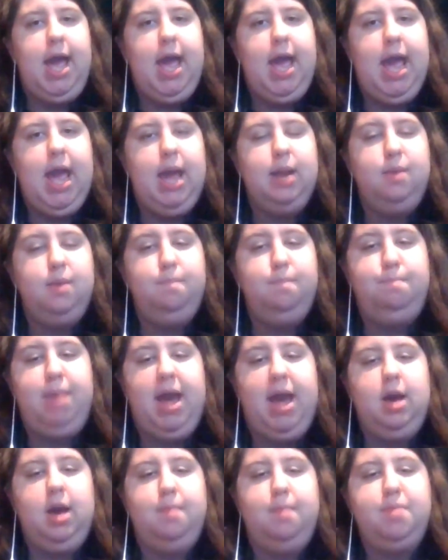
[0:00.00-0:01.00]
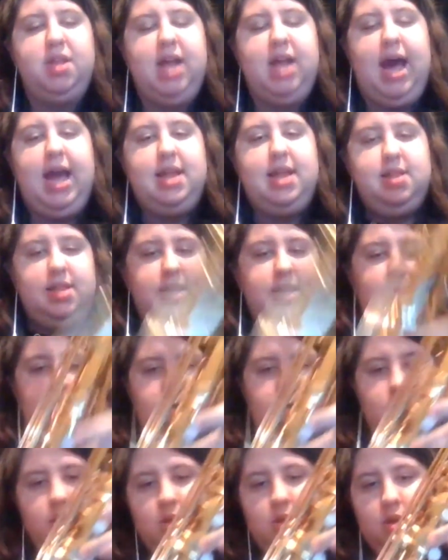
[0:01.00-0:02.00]
and back up at high C,
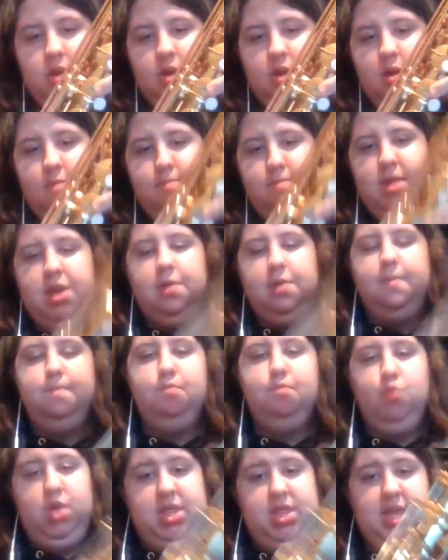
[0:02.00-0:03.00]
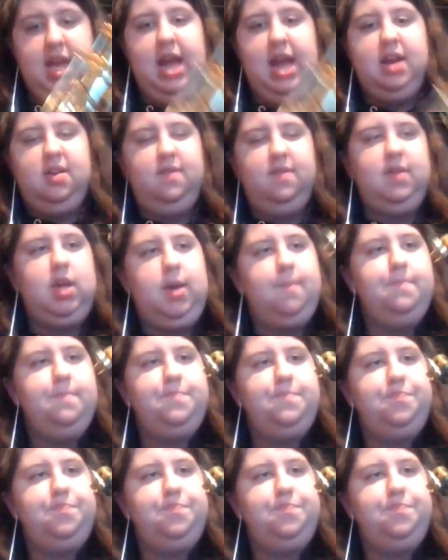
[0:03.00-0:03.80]
middle with the octave key.